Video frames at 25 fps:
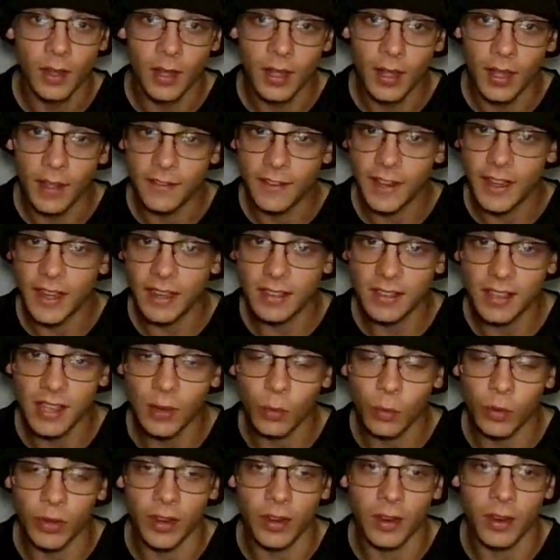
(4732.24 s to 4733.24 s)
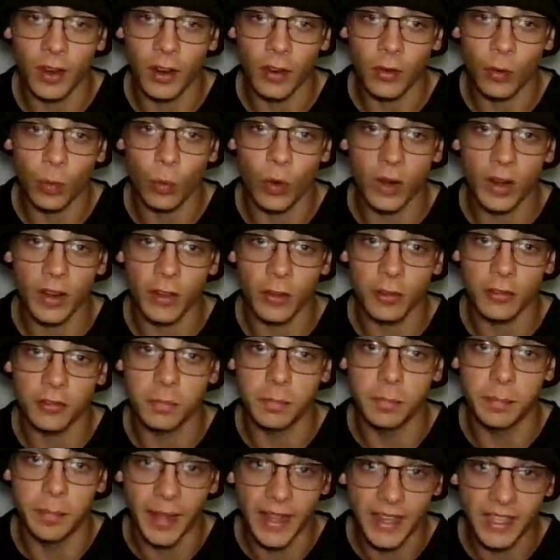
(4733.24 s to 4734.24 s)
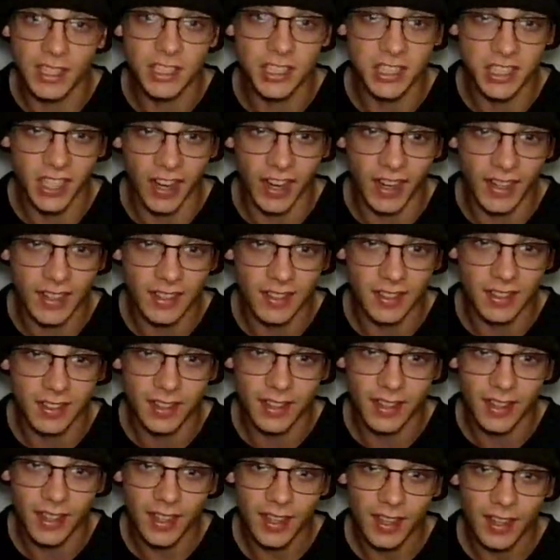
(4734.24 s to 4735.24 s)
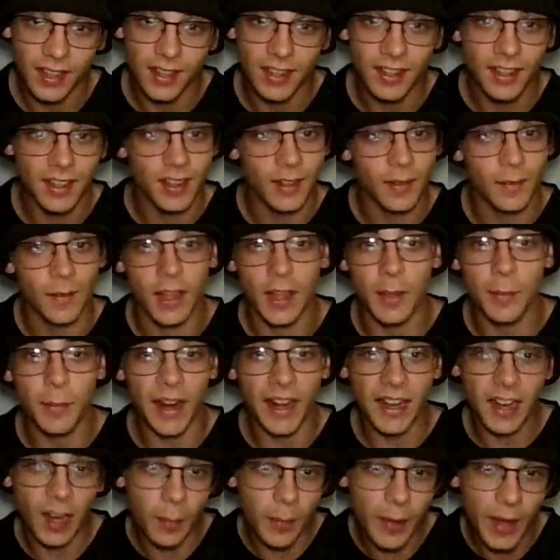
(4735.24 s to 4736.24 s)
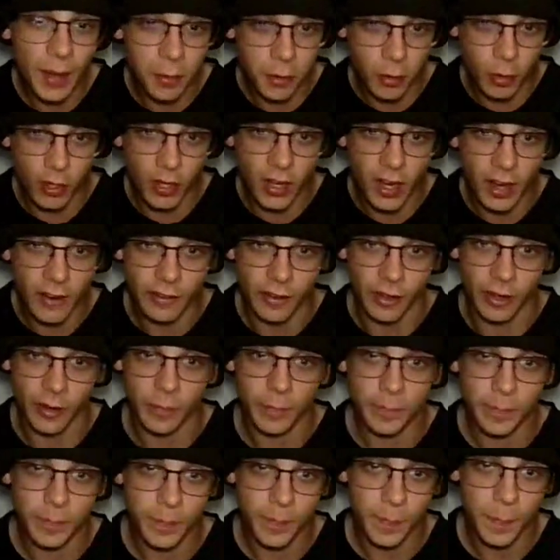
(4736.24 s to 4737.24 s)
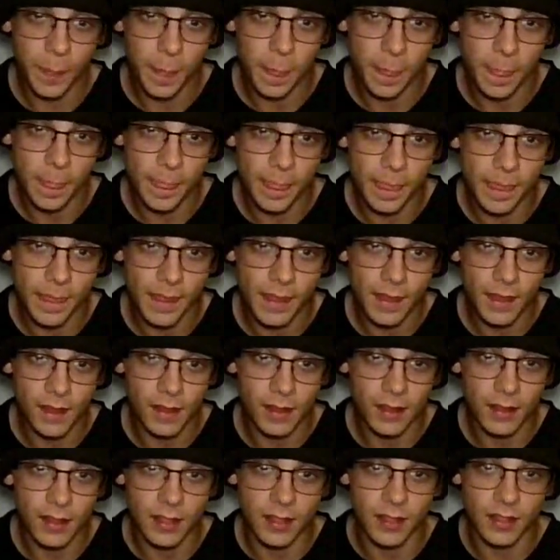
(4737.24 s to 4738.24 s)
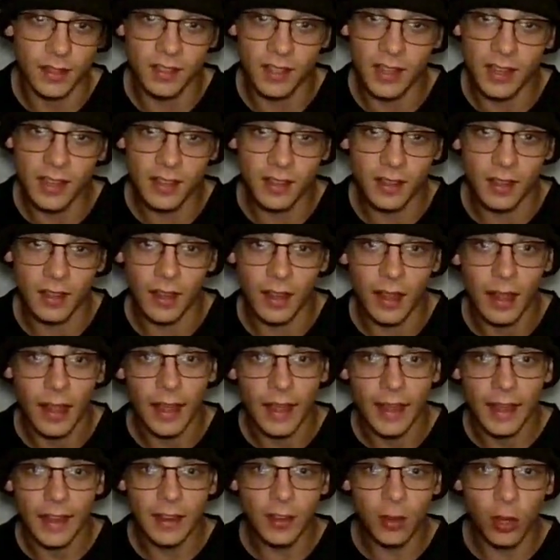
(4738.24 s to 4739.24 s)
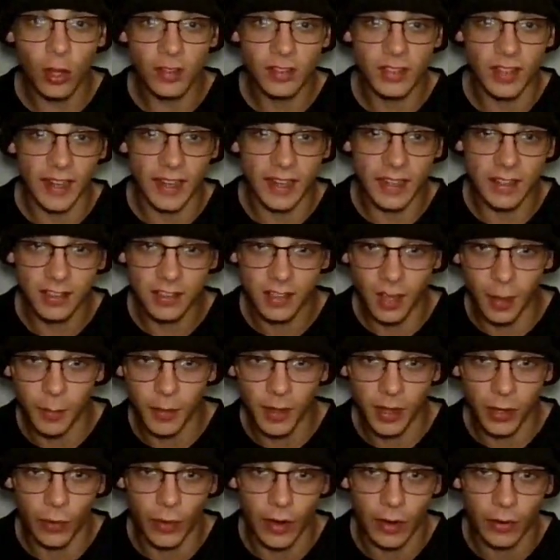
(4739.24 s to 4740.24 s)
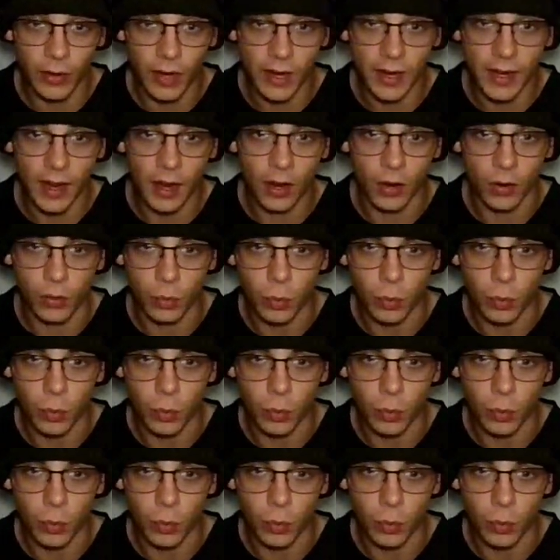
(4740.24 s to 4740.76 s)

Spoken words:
If he gets hit with another one of those big shots, he might not be able to recover. Because he looks like he's stumbling around right now.